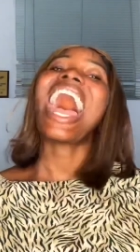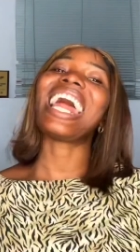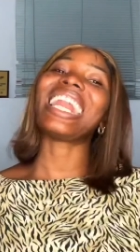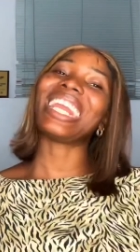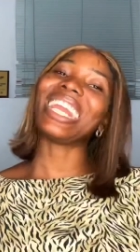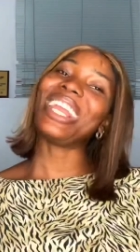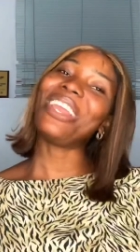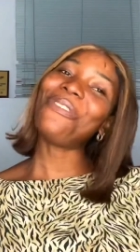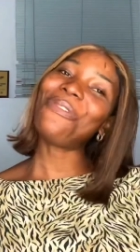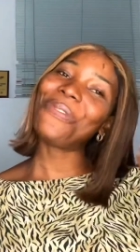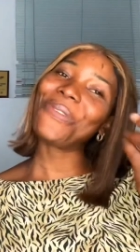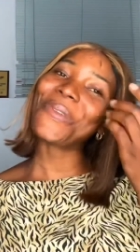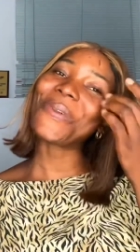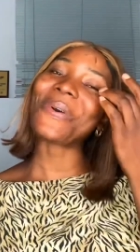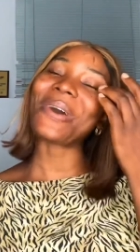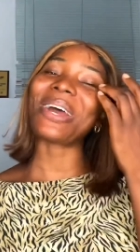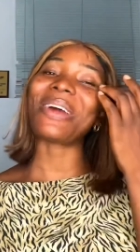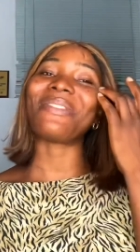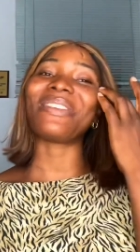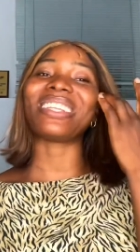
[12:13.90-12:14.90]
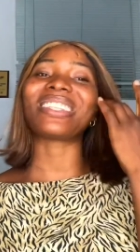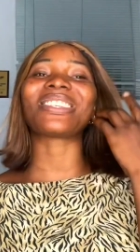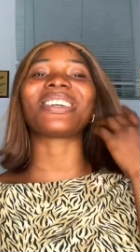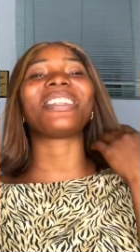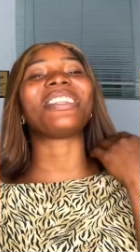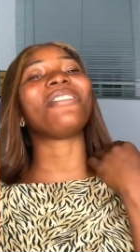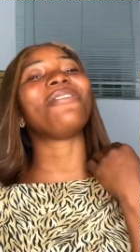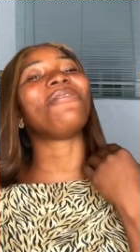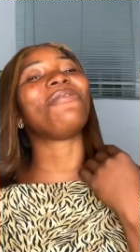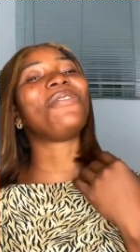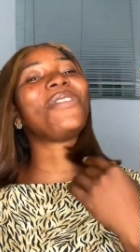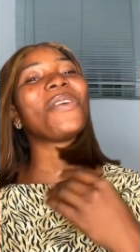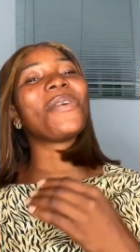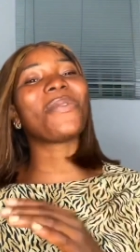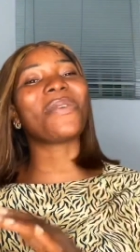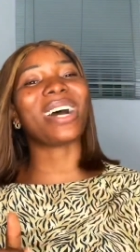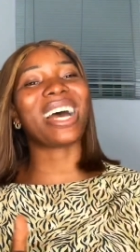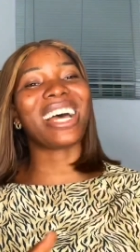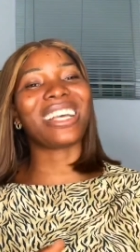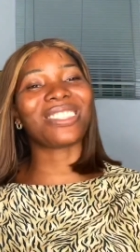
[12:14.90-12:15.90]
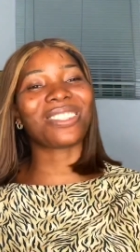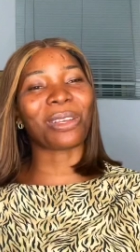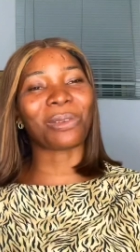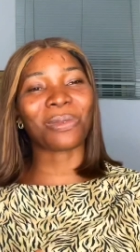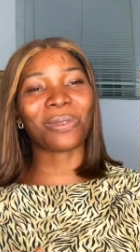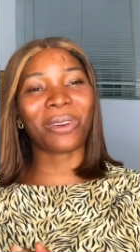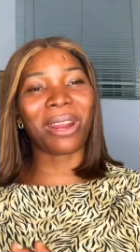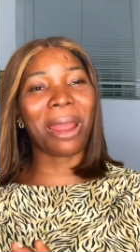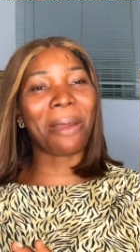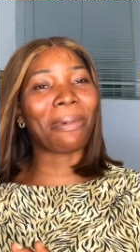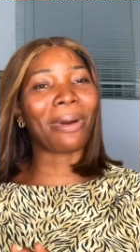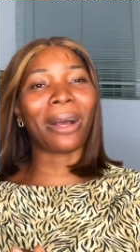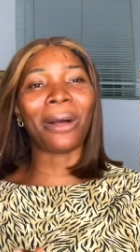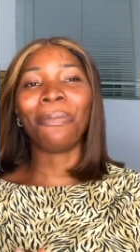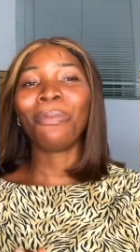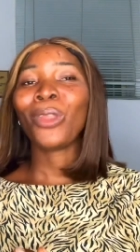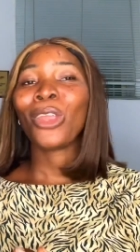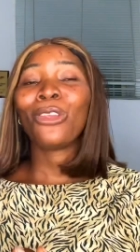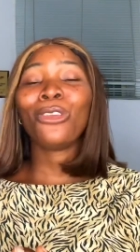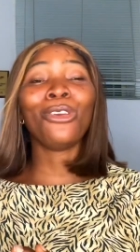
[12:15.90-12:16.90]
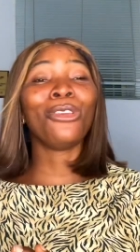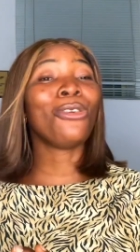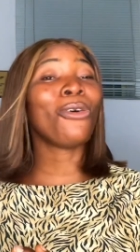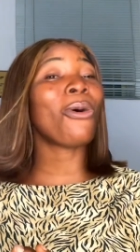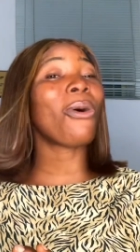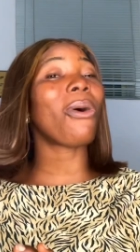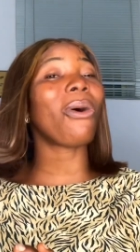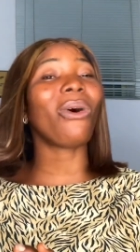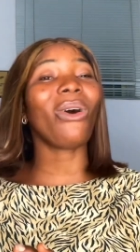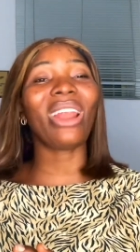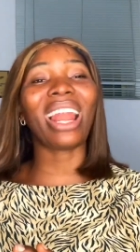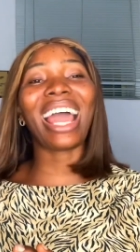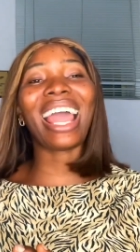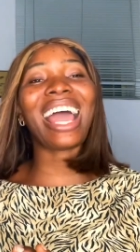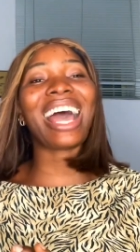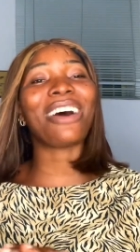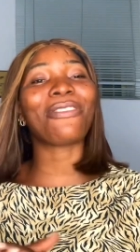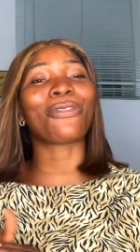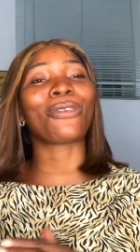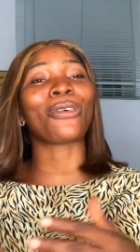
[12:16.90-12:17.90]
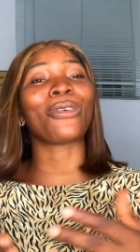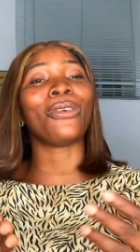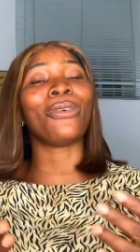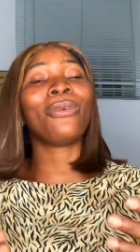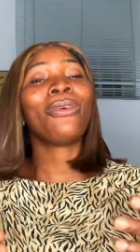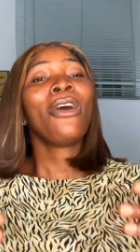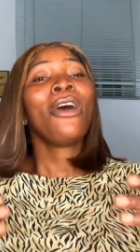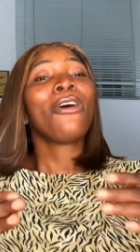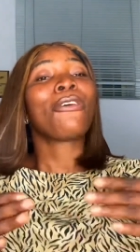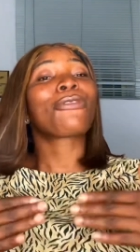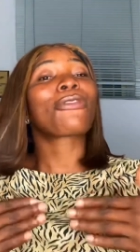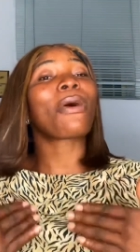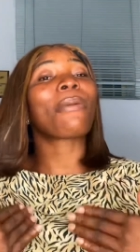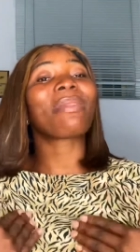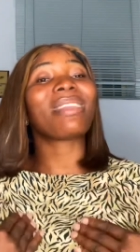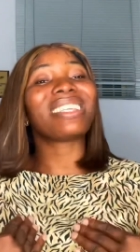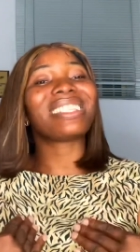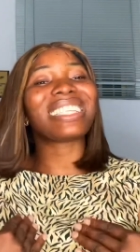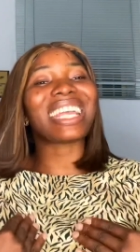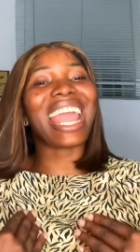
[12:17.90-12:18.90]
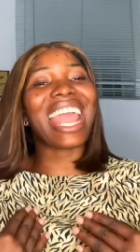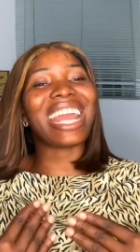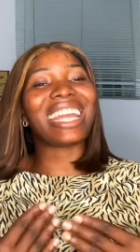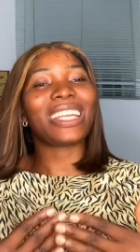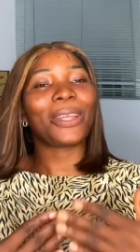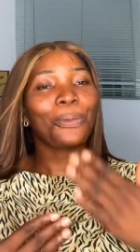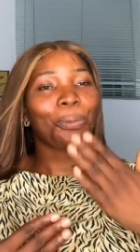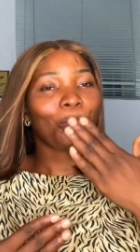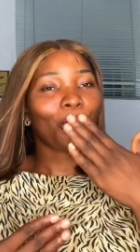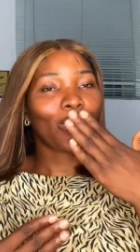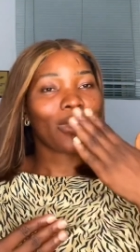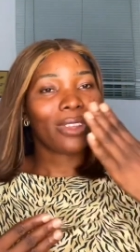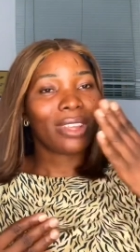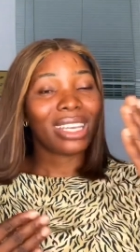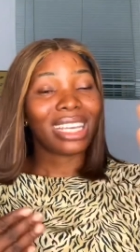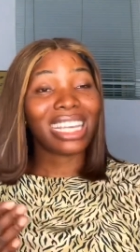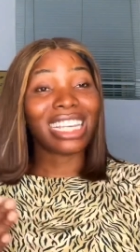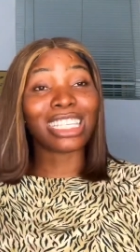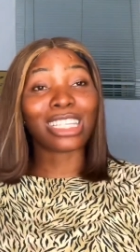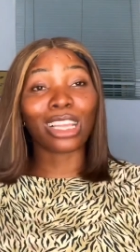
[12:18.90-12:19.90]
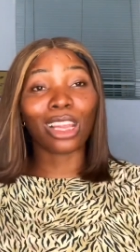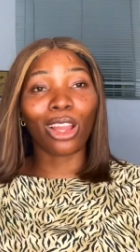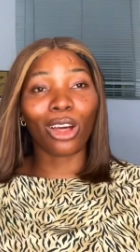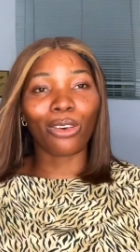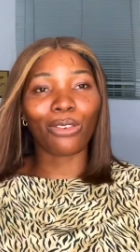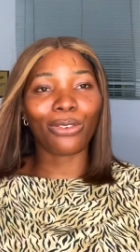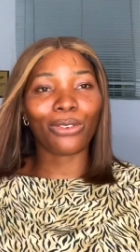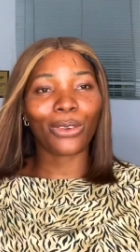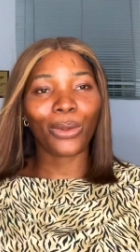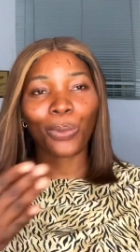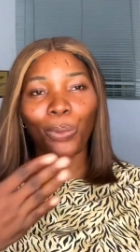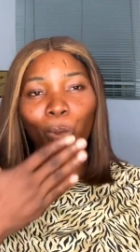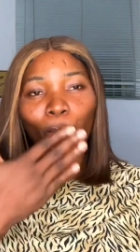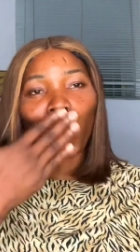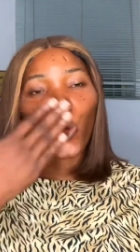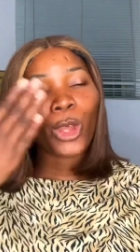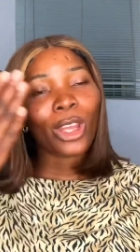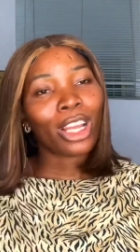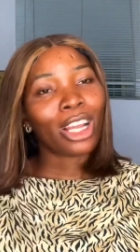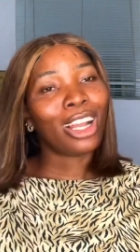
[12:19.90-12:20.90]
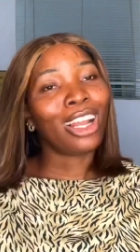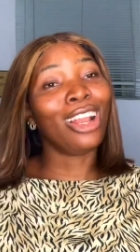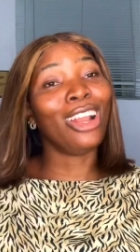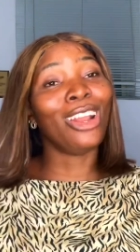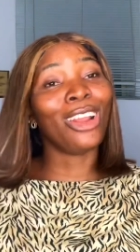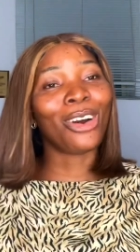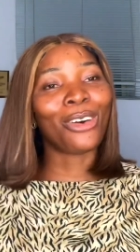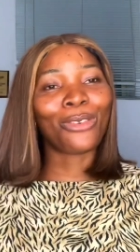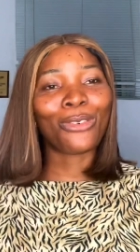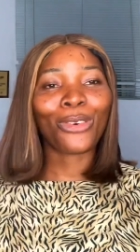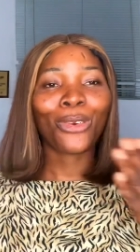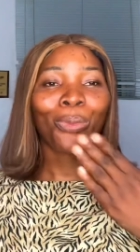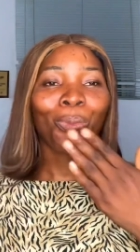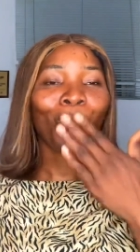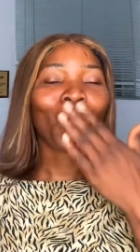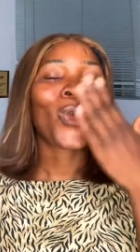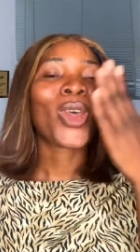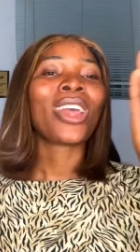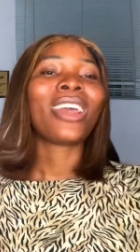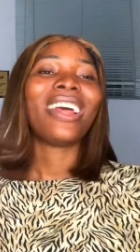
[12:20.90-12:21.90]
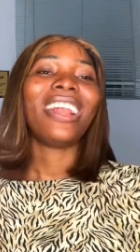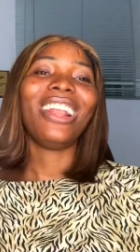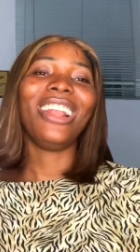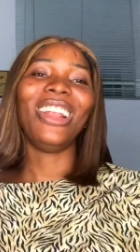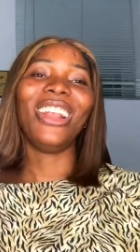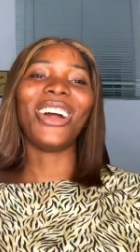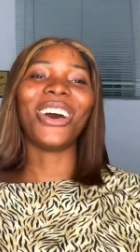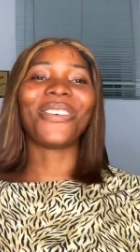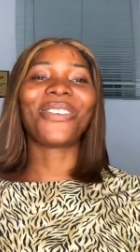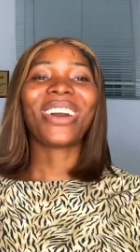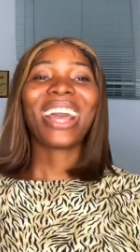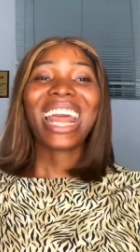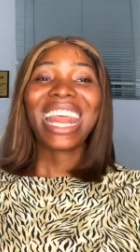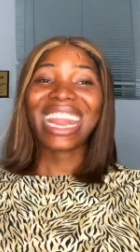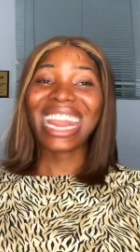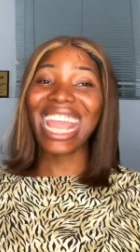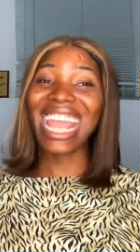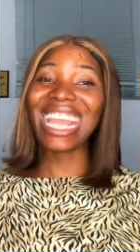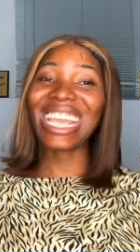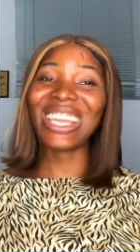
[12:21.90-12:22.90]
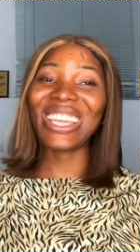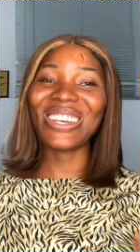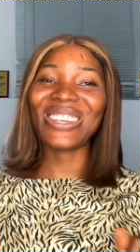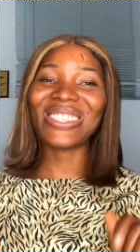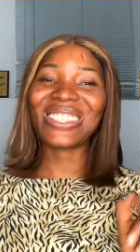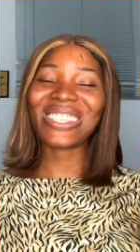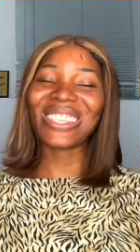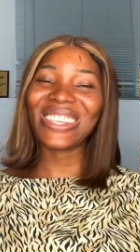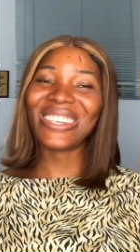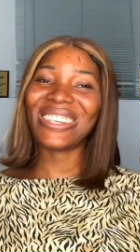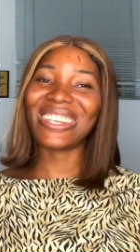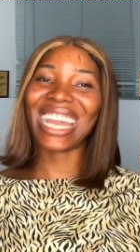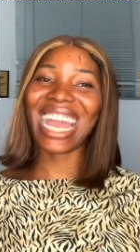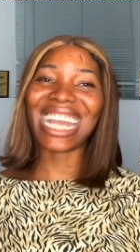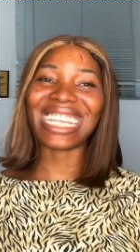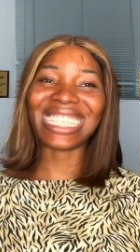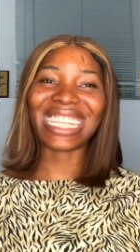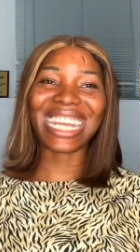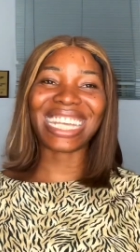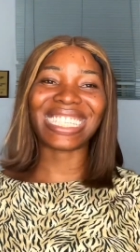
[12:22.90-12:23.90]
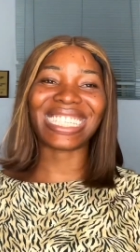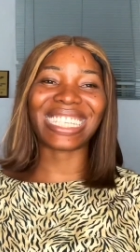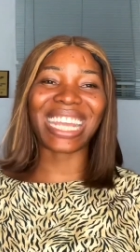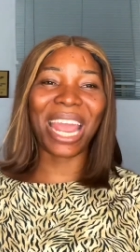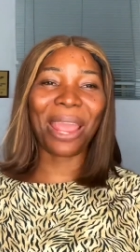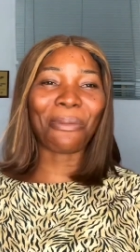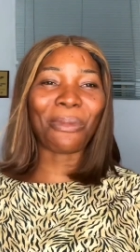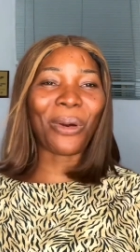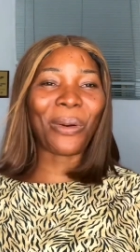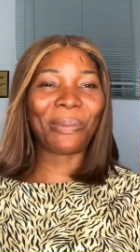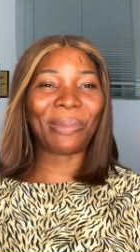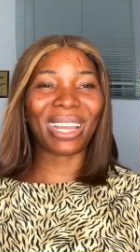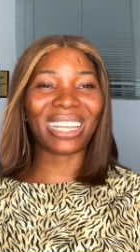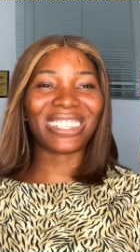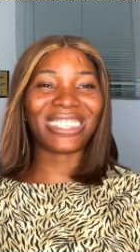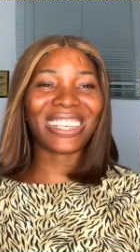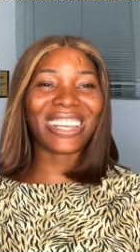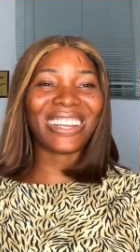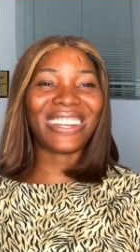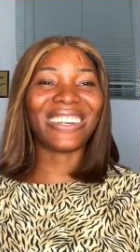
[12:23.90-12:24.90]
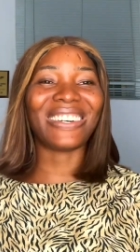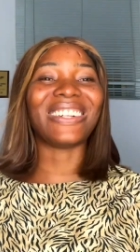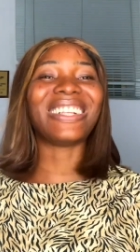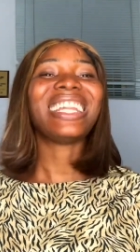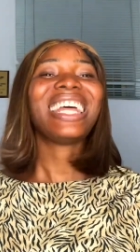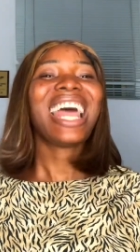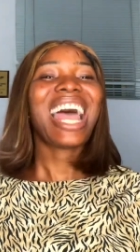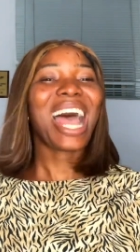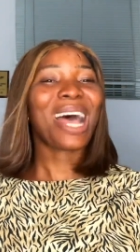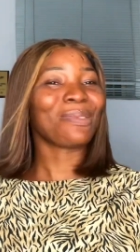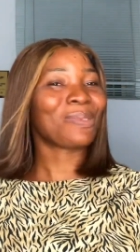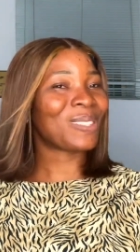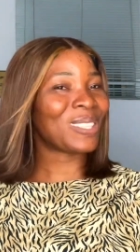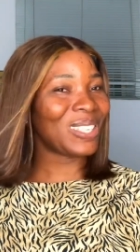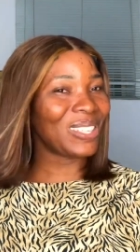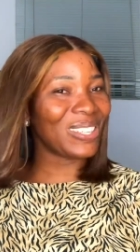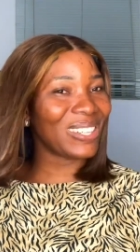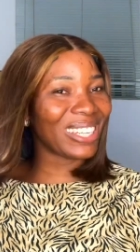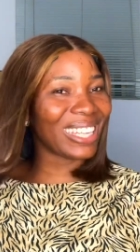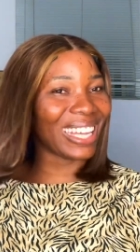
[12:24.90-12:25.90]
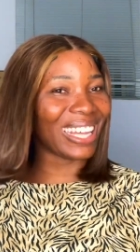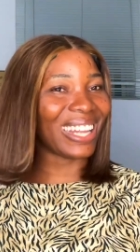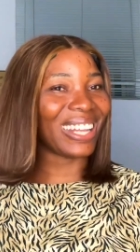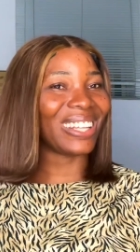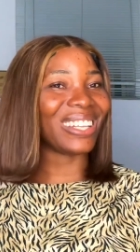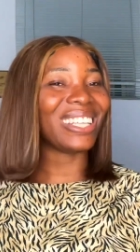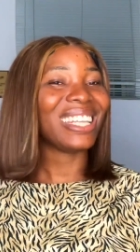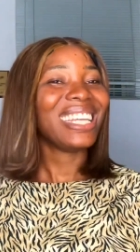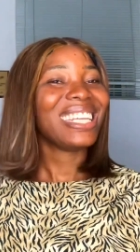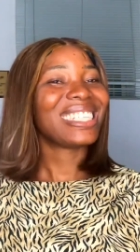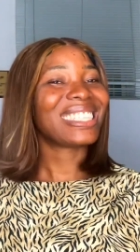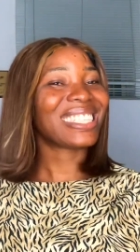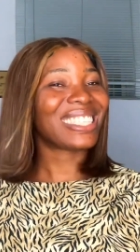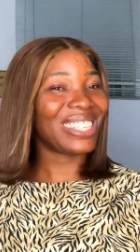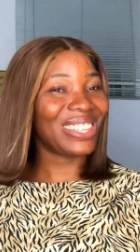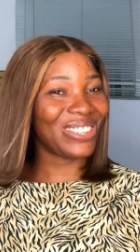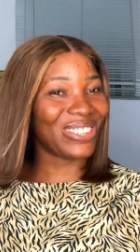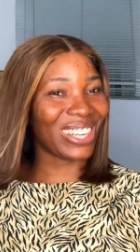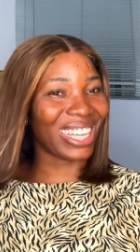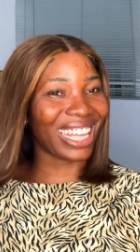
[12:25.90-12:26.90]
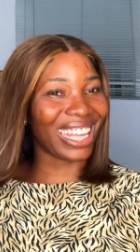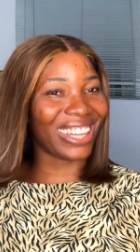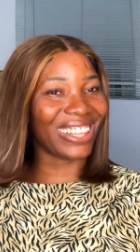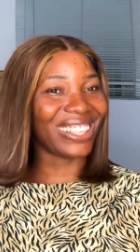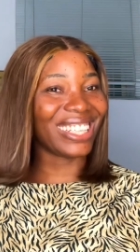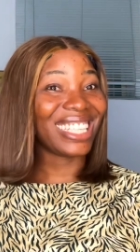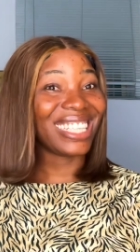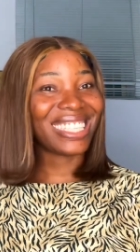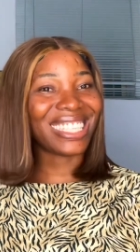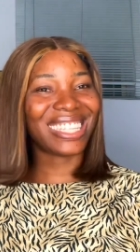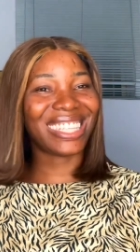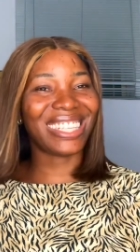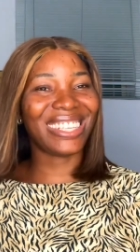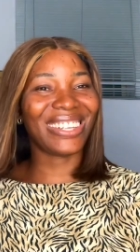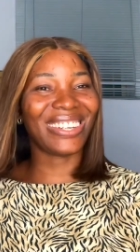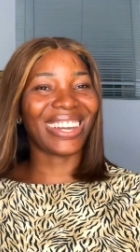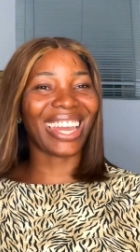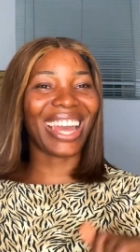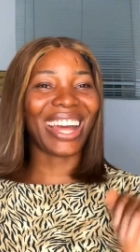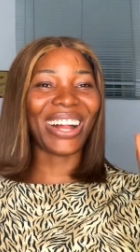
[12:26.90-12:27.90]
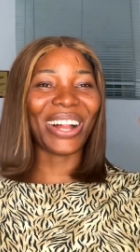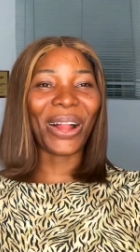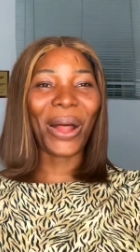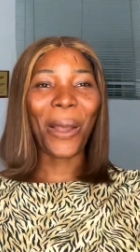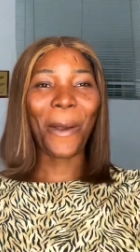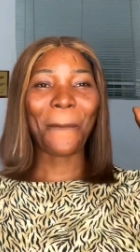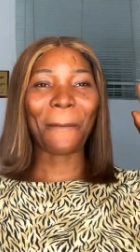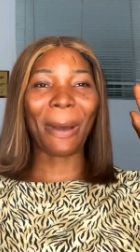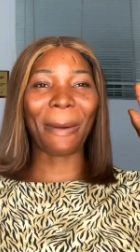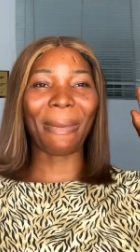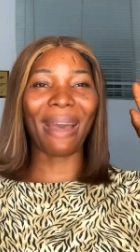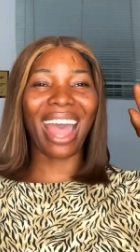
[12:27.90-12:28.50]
And if you are a returning viewer and subscriber, you know all I have for you from this end is love love love thank you see you guys next time on my channel i'm see your girl See your girl See your girl bye